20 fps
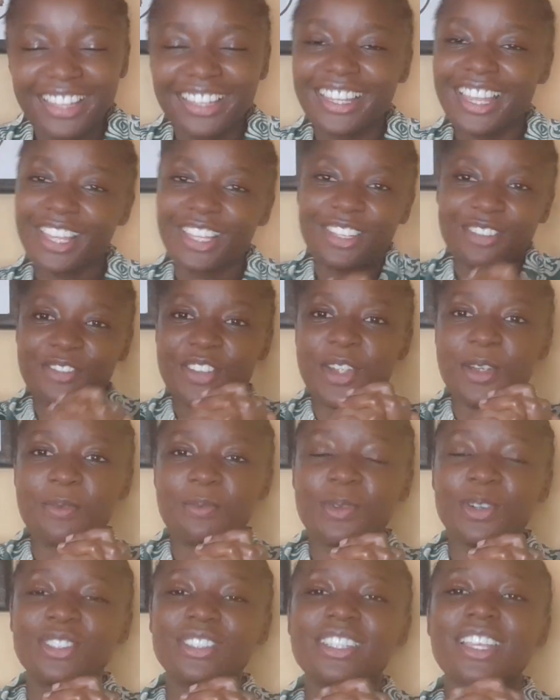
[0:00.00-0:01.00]
Thank you
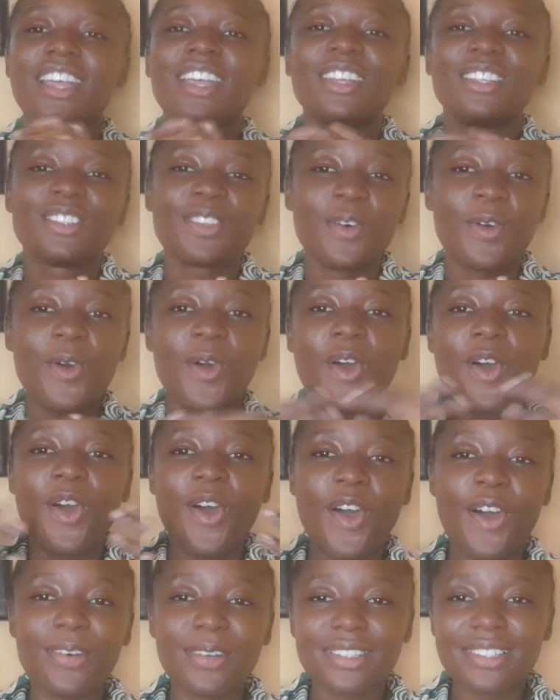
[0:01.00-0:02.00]
very much. So
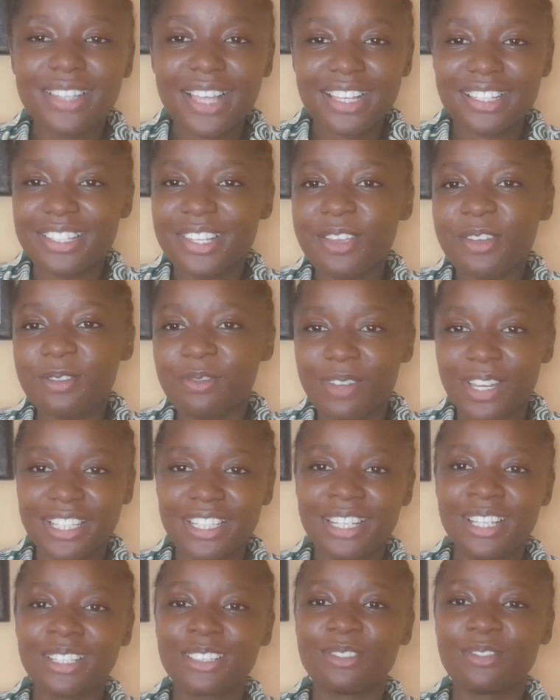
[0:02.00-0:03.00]
until I see you in my
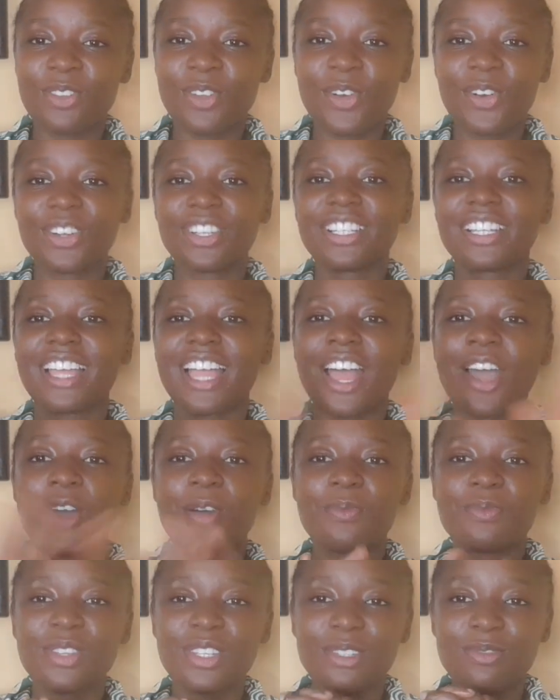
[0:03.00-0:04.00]
next vlog, I
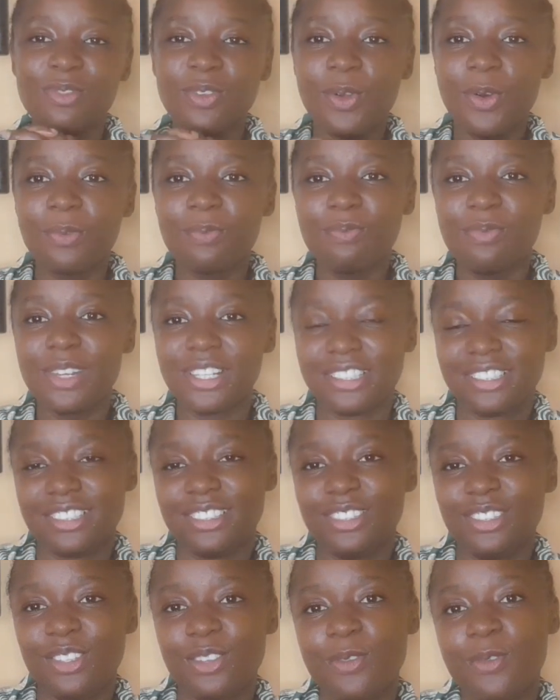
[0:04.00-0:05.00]
hope this vlog
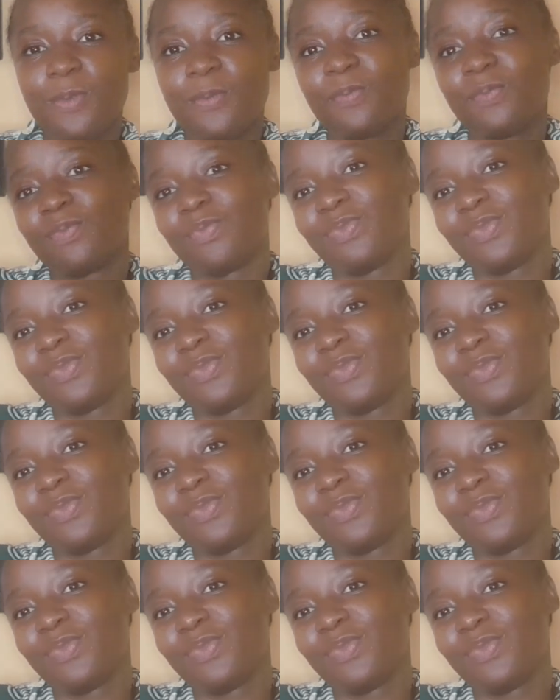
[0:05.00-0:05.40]
blesses you.